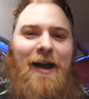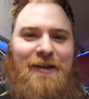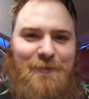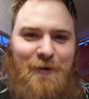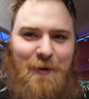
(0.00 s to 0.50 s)

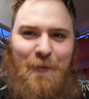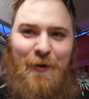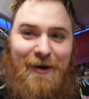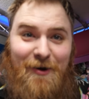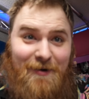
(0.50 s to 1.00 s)
costume you're going to be
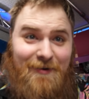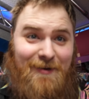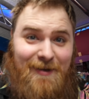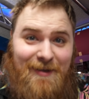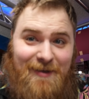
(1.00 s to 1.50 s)
putting on
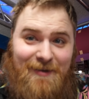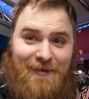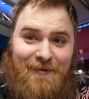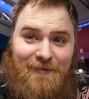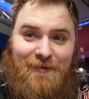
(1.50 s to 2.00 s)

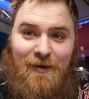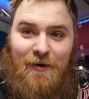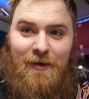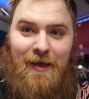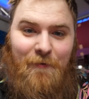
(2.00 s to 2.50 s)
is
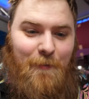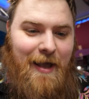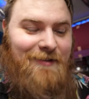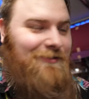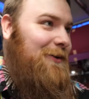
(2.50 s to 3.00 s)
going to have a
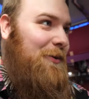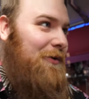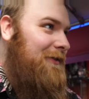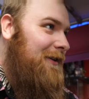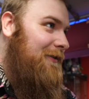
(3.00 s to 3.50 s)
mask, so you
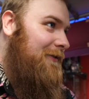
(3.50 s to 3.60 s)
won't see your